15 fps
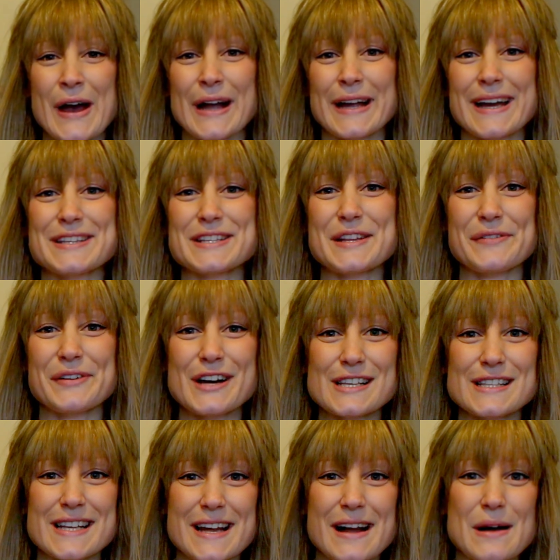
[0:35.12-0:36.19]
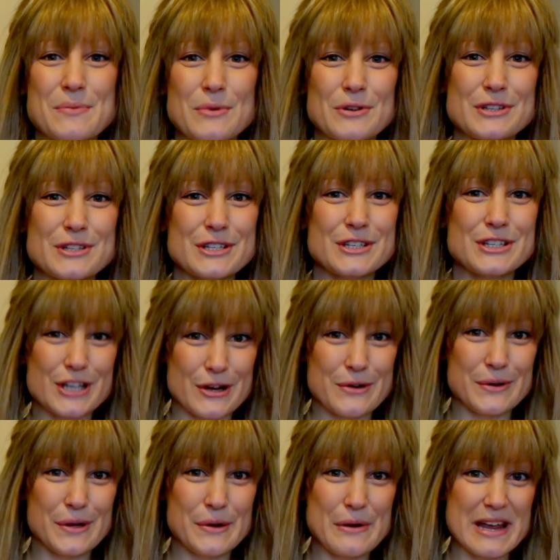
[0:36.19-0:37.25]
Okay, so the first thing I want to show
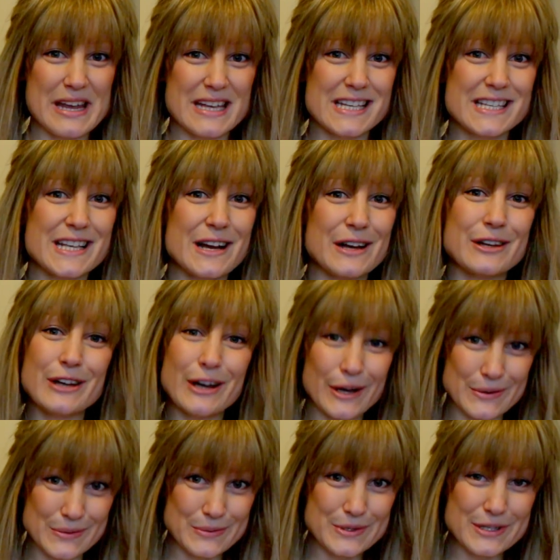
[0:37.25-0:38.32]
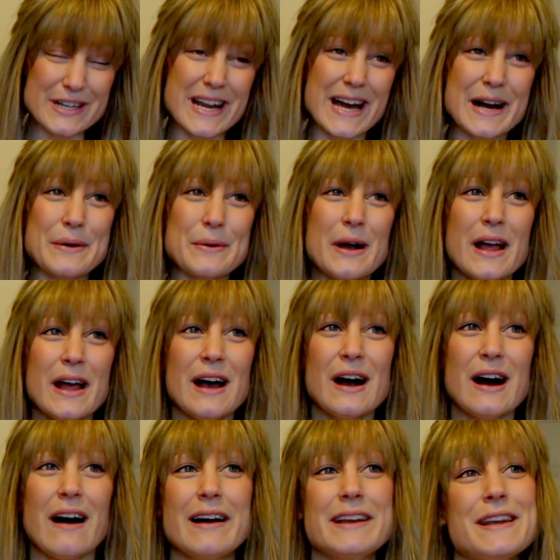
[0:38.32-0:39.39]
you is a coat. Now,
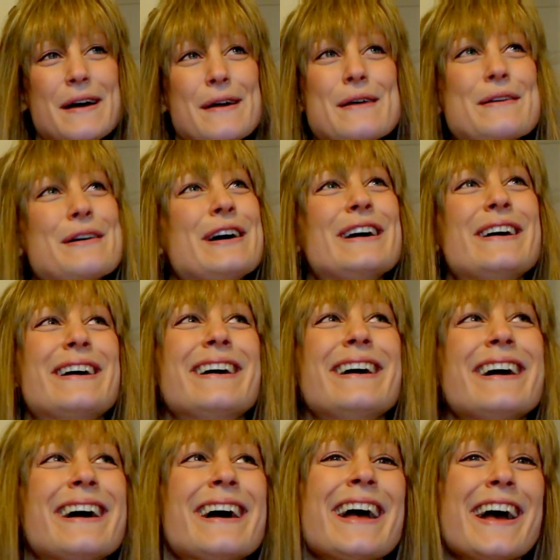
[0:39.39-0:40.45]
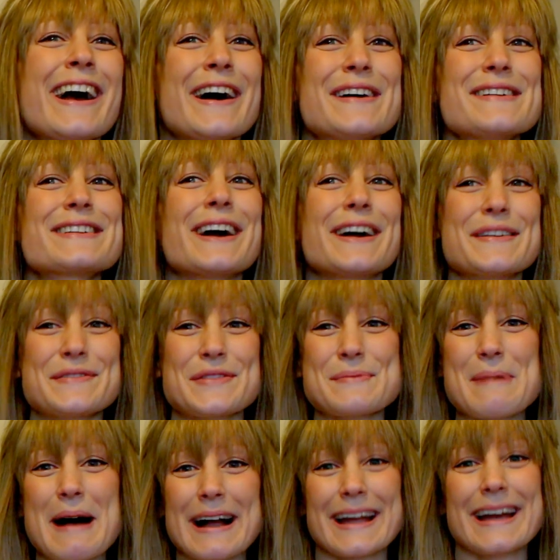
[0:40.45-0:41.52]
I know kind of the
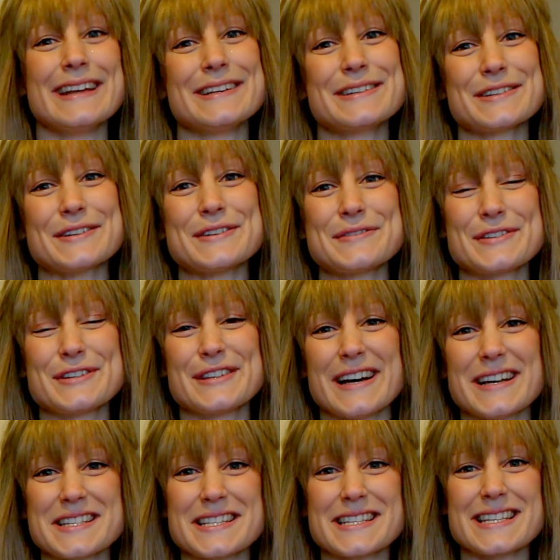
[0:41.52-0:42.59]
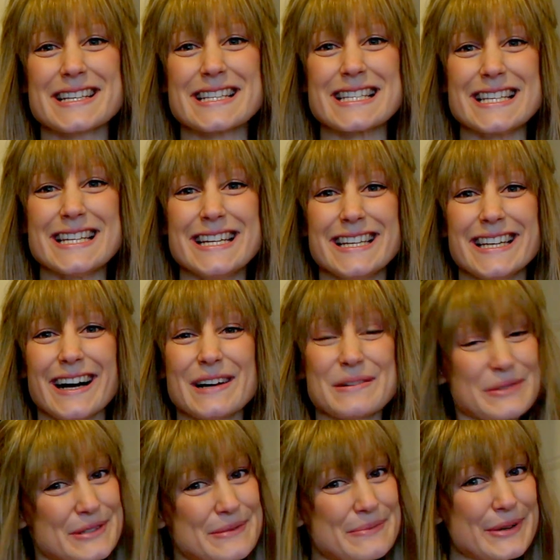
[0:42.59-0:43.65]
back end of 2016 I
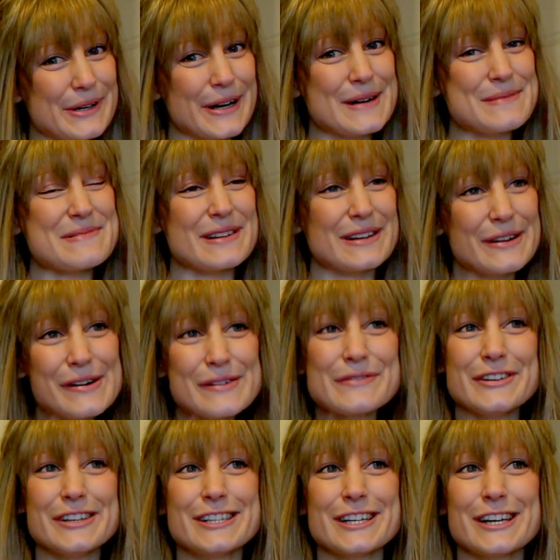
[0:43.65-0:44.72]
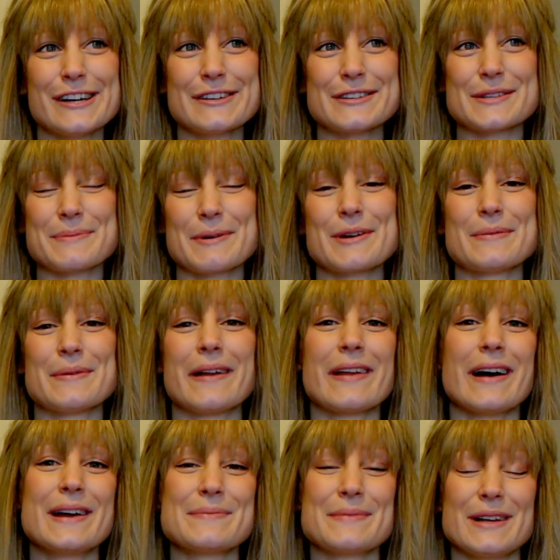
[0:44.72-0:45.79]
wasn't putting up a lot of videos. I spoke about
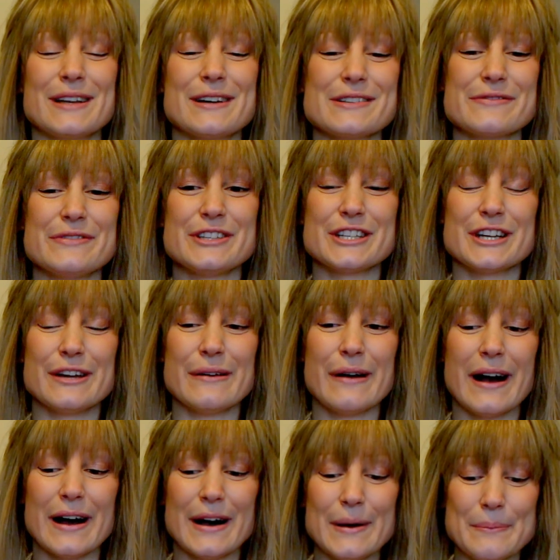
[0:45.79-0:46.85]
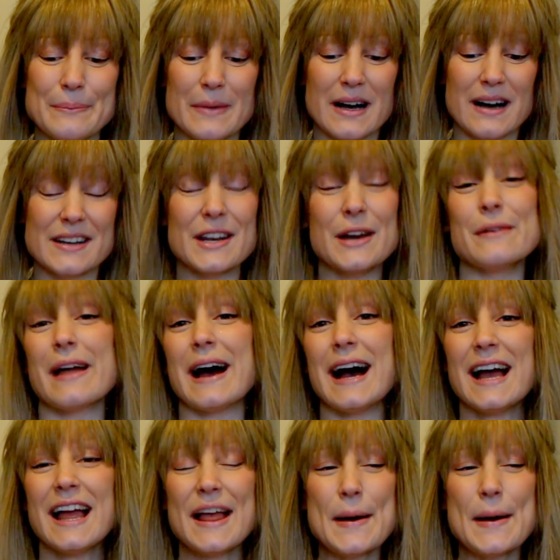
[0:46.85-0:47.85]
that in my last video, I know that.